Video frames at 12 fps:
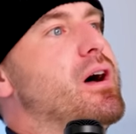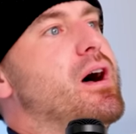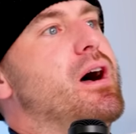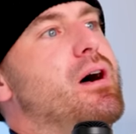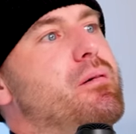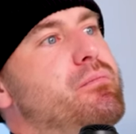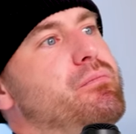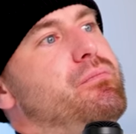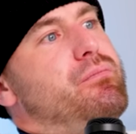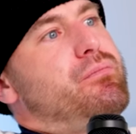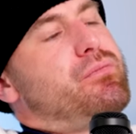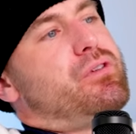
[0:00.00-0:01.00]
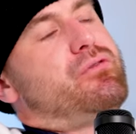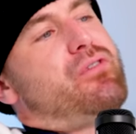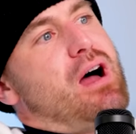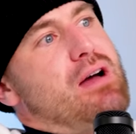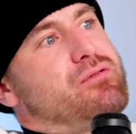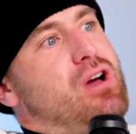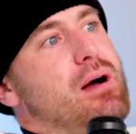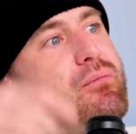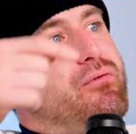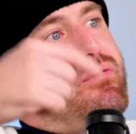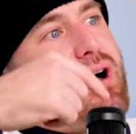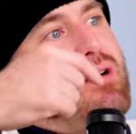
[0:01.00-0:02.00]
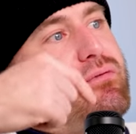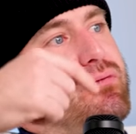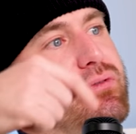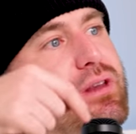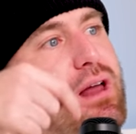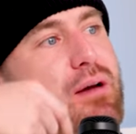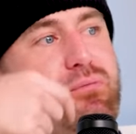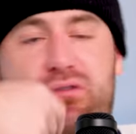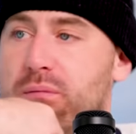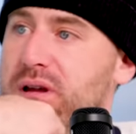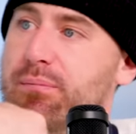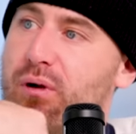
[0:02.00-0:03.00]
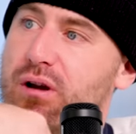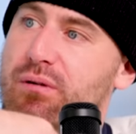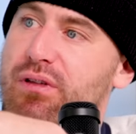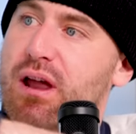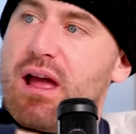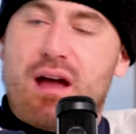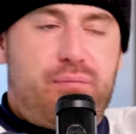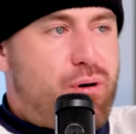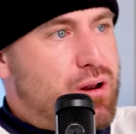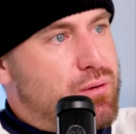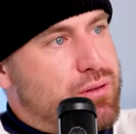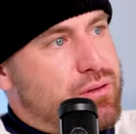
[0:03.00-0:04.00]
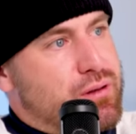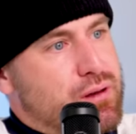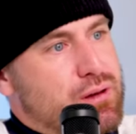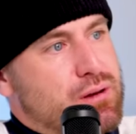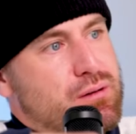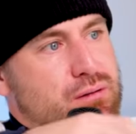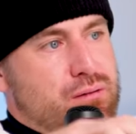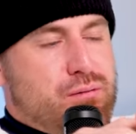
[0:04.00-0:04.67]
Um, the five top five that I, for me to party with yeah. that I have party with. Yeah.